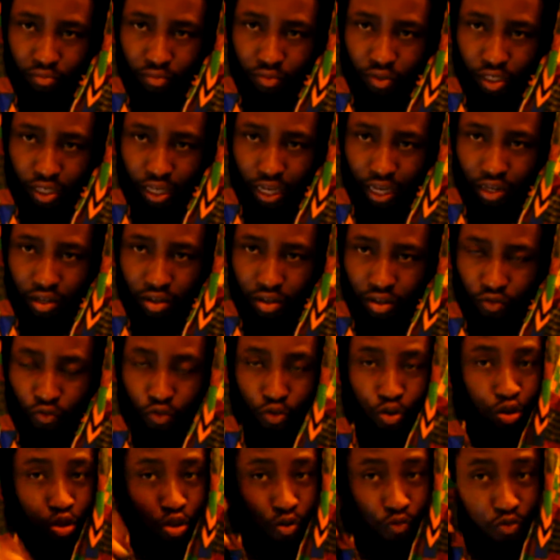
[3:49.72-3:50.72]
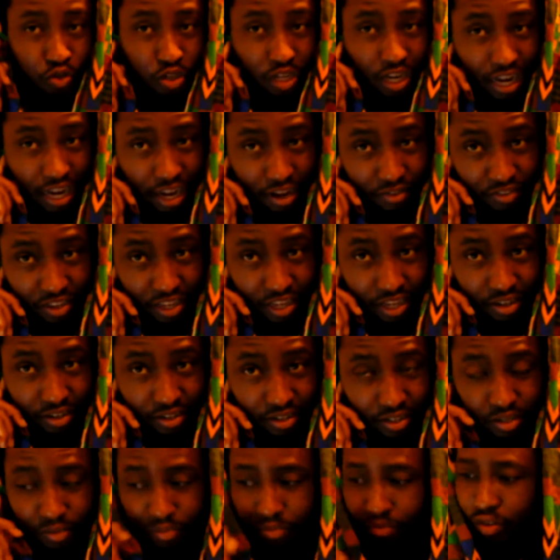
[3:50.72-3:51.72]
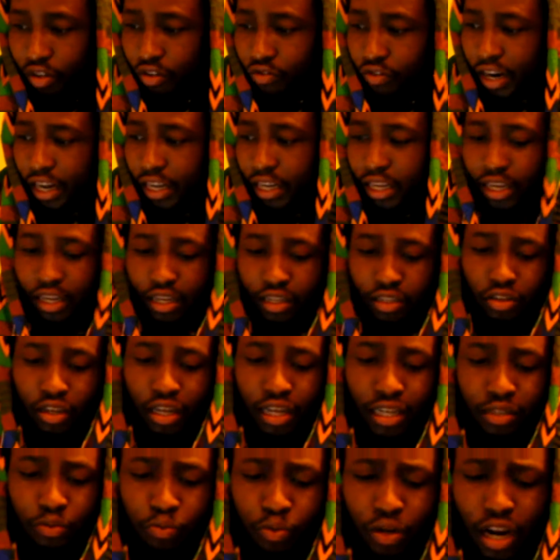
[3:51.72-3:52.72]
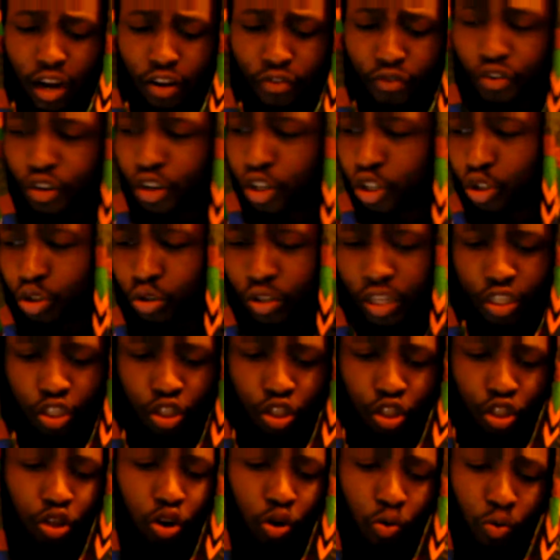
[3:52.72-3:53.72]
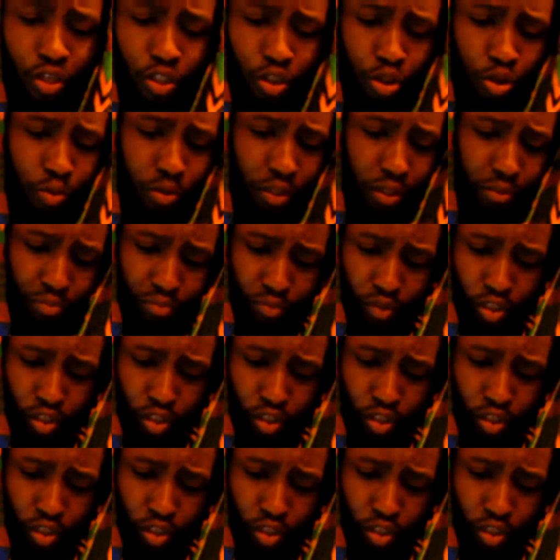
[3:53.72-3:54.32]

Okay, for those of you that have ears. Right, so without further ado, let's just go into it.